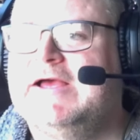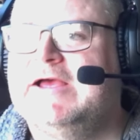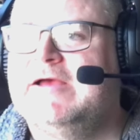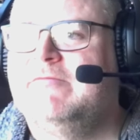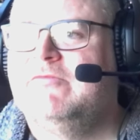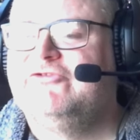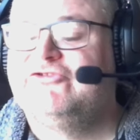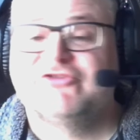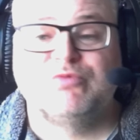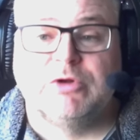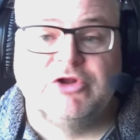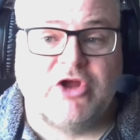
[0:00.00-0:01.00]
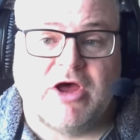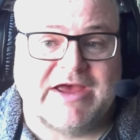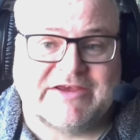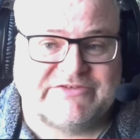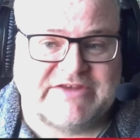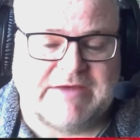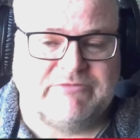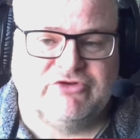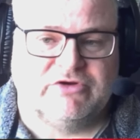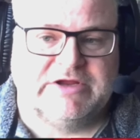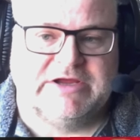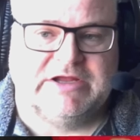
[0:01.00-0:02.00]
um, just will not accept
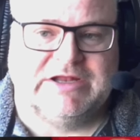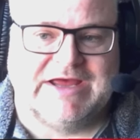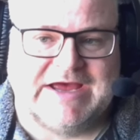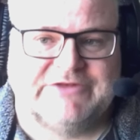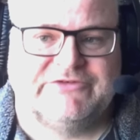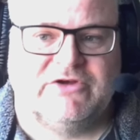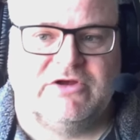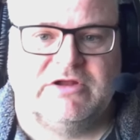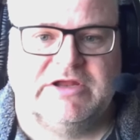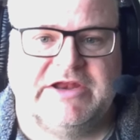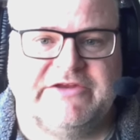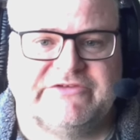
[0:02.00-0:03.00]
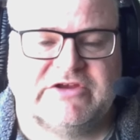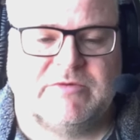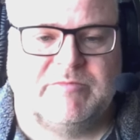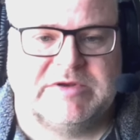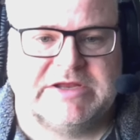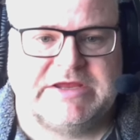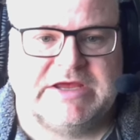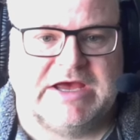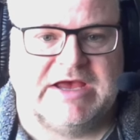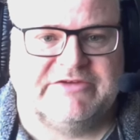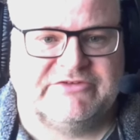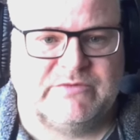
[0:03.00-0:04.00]
Jonah Hill at all, and he's a complete
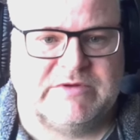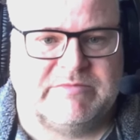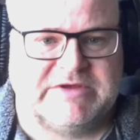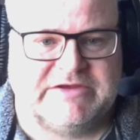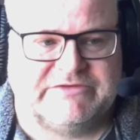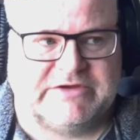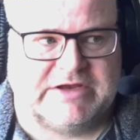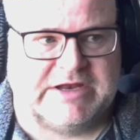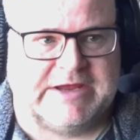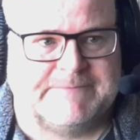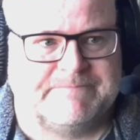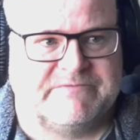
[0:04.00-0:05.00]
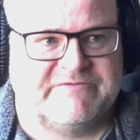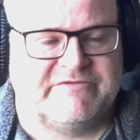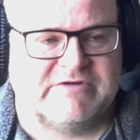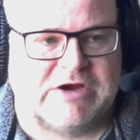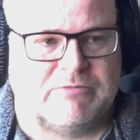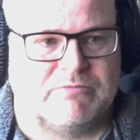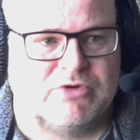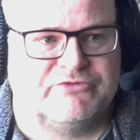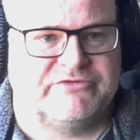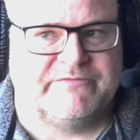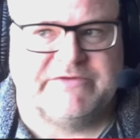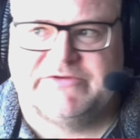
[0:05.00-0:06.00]
arse to him basically throughout
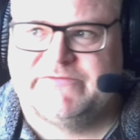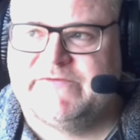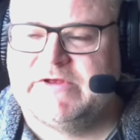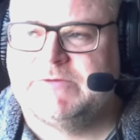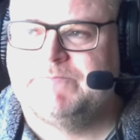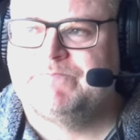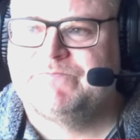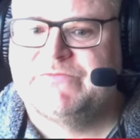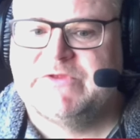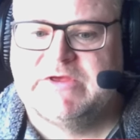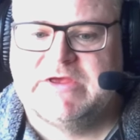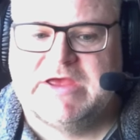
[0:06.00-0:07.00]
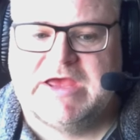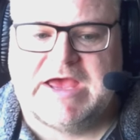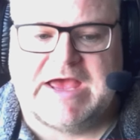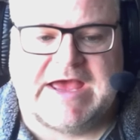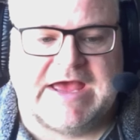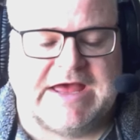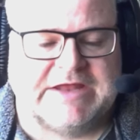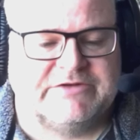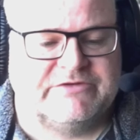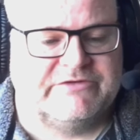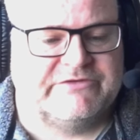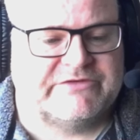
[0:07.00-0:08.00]
much of this film.
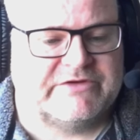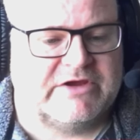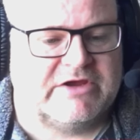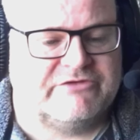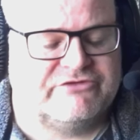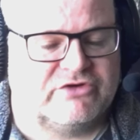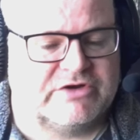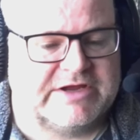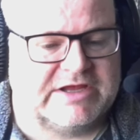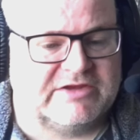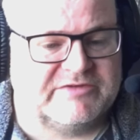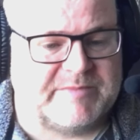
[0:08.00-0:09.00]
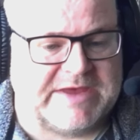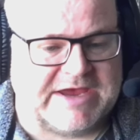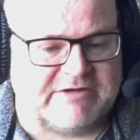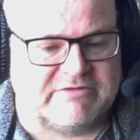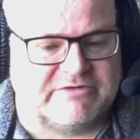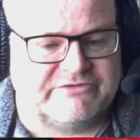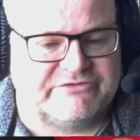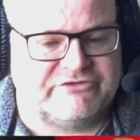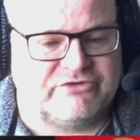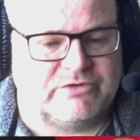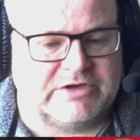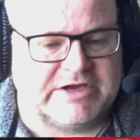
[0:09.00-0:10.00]
And uh, Jonah Hill's parents,
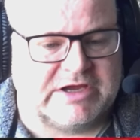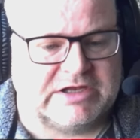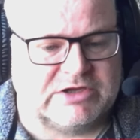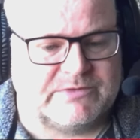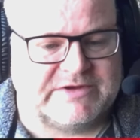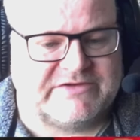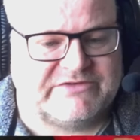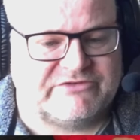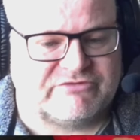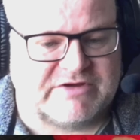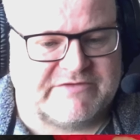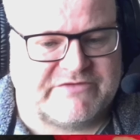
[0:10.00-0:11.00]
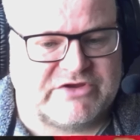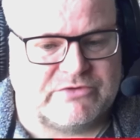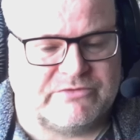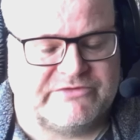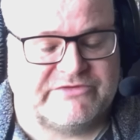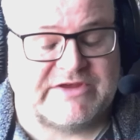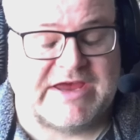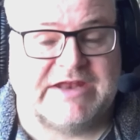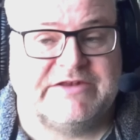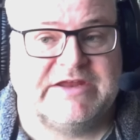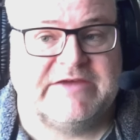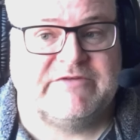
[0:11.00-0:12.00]
Julia Louise Dreyfus
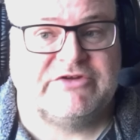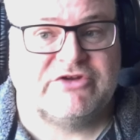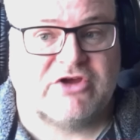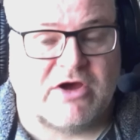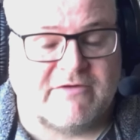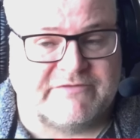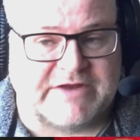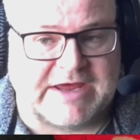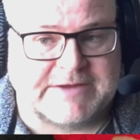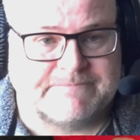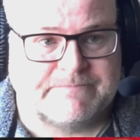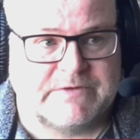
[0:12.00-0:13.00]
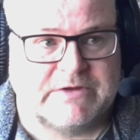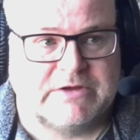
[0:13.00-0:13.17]
and David Duchovny,